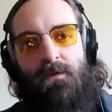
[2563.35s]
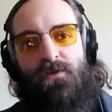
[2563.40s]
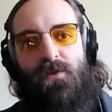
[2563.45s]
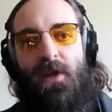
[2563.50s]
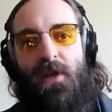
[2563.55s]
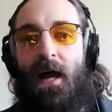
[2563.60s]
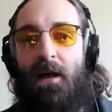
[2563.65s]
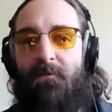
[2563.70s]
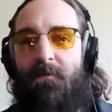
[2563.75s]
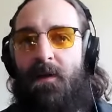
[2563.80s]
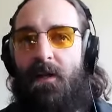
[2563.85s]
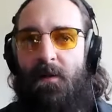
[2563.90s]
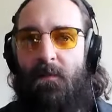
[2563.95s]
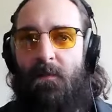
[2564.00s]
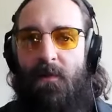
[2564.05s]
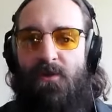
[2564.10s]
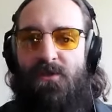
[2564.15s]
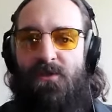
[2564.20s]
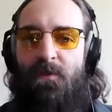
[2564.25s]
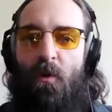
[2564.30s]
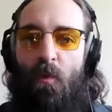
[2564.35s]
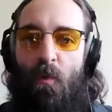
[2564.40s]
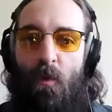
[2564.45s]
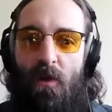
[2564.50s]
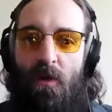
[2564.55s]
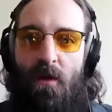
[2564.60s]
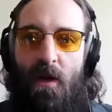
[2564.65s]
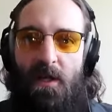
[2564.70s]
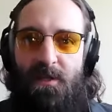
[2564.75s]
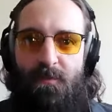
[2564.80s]
So high fidelity music mode
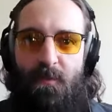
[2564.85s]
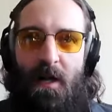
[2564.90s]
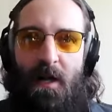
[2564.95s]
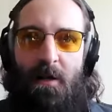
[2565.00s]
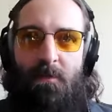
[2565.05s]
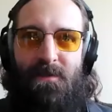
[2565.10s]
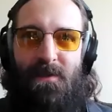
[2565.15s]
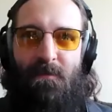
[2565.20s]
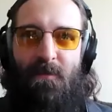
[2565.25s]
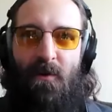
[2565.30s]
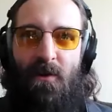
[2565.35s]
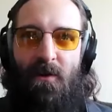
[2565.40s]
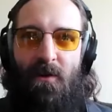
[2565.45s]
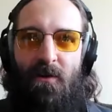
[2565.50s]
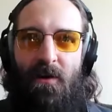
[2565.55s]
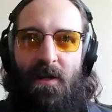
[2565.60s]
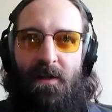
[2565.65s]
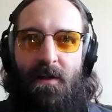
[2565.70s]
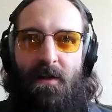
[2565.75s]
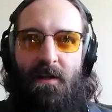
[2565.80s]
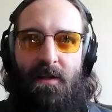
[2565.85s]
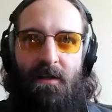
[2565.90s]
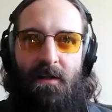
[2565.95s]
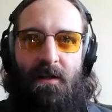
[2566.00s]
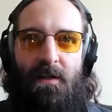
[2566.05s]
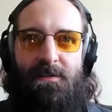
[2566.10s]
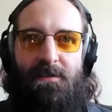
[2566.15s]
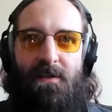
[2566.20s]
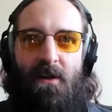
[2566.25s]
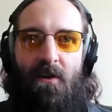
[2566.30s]
will cause problems if your internet
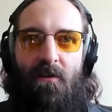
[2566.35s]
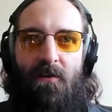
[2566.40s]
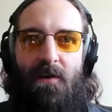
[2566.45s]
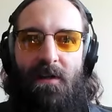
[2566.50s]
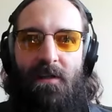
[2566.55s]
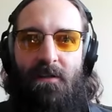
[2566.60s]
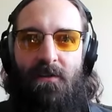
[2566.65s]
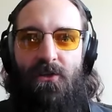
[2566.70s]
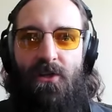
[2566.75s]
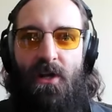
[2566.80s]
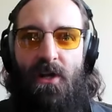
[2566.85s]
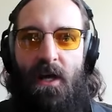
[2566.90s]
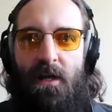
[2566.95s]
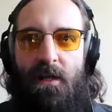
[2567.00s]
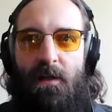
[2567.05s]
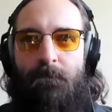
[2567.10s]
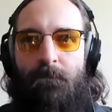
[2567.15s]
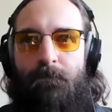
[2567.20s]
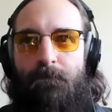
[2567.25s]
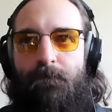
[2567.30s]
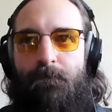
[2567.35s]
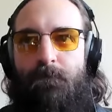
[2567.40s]
is already a little shoddy.